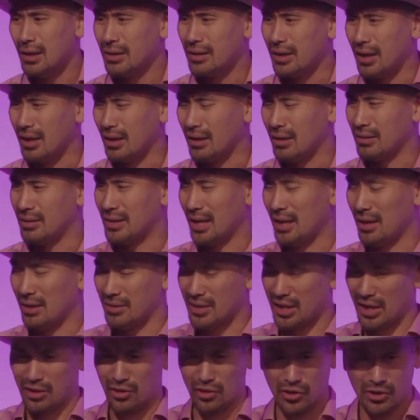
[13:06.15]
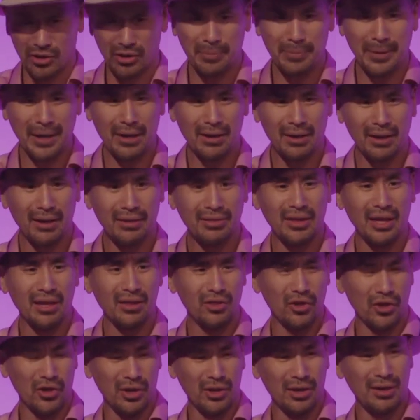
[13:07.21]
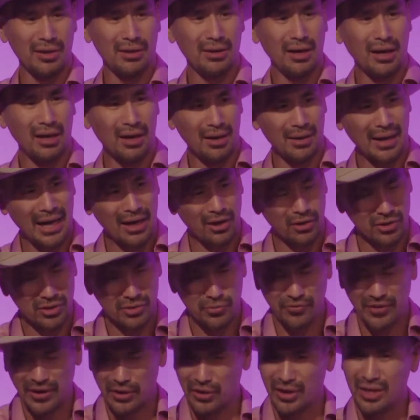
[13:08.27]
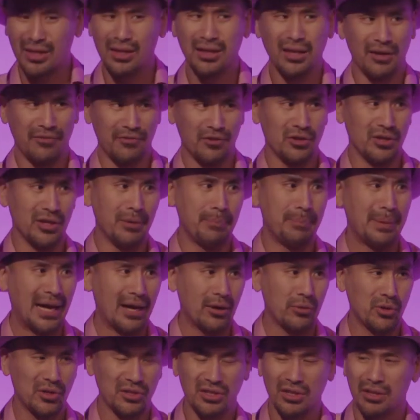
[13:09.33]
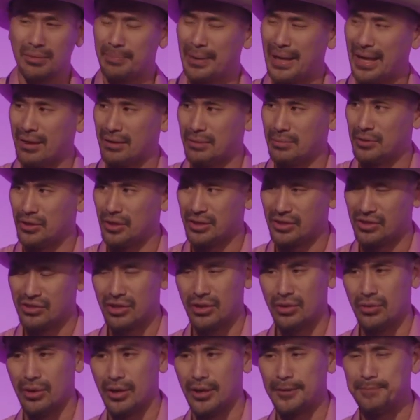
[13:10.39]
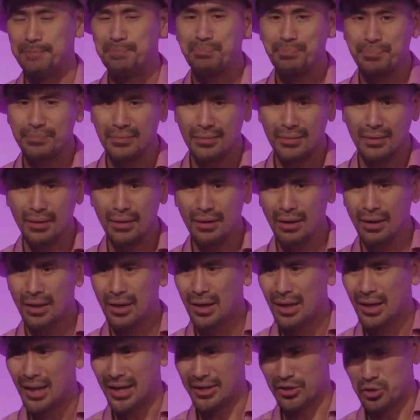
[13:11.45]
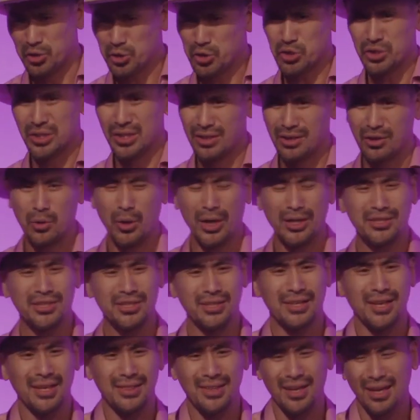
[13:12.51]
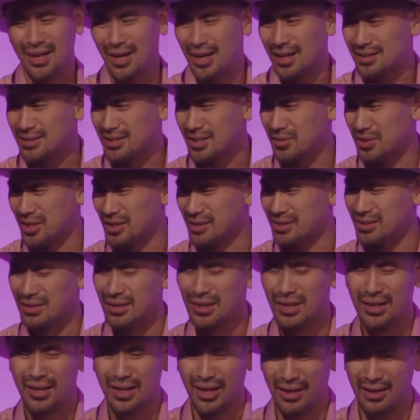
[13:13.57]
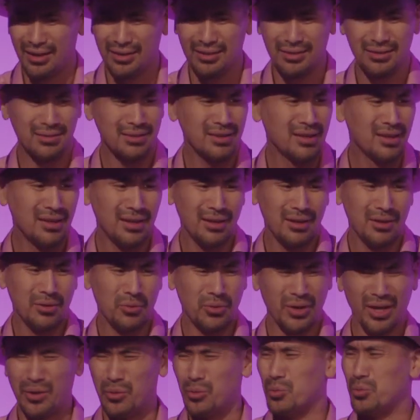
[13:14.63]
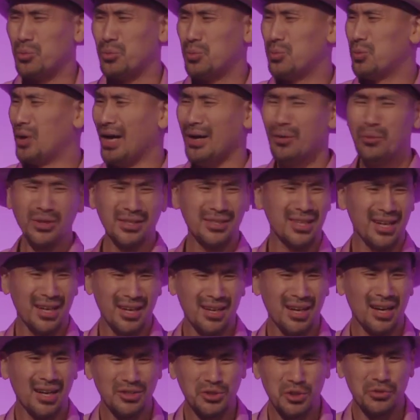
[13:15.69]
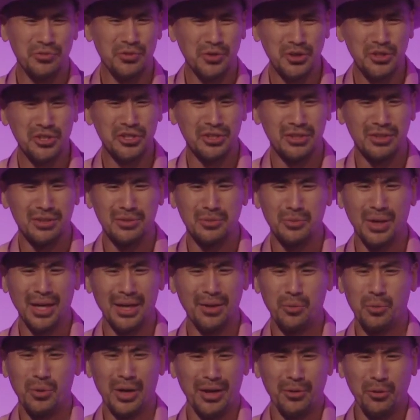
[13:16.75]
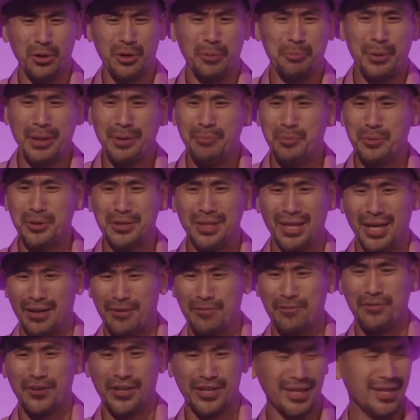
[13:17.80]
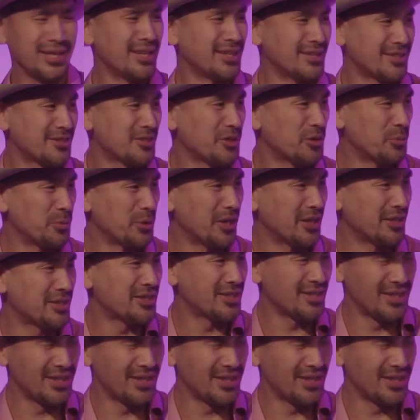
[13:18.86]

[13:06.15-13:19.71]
they learn about it, they learn how it's very cleverly backwards compatible and so on. And usually the question that they ask is, wait, why was that controversial? Why were people like fudding it so much?